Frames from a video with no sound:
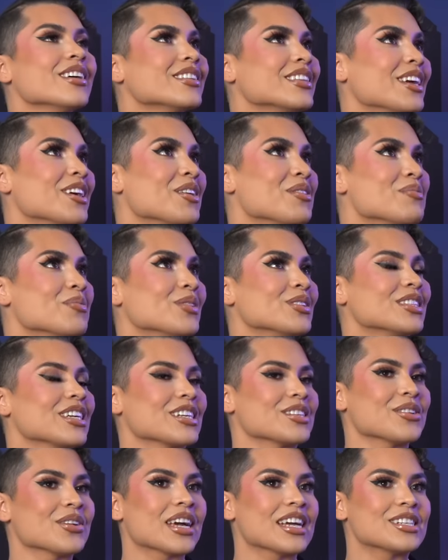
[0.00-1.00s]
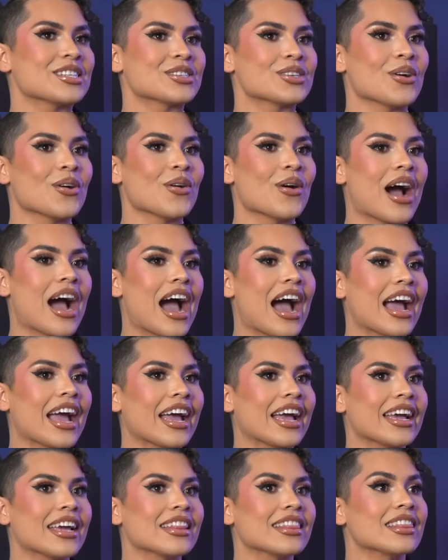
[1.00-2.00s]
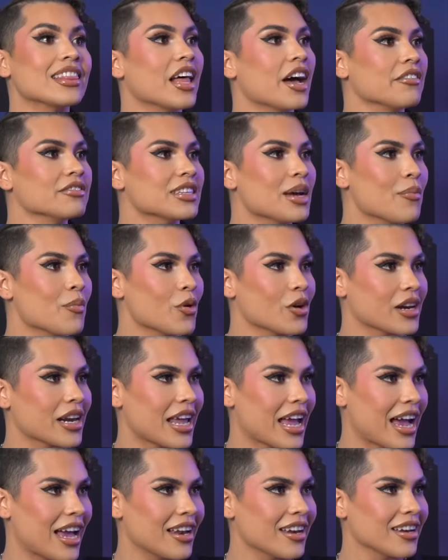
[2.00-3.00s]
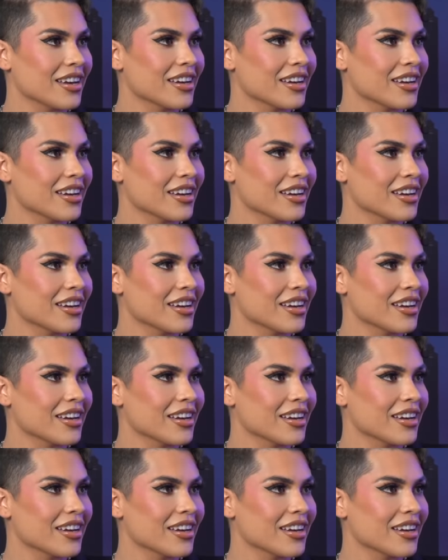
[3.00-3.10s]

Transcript: Tengo muchas. Okay, so I loved Amor Real.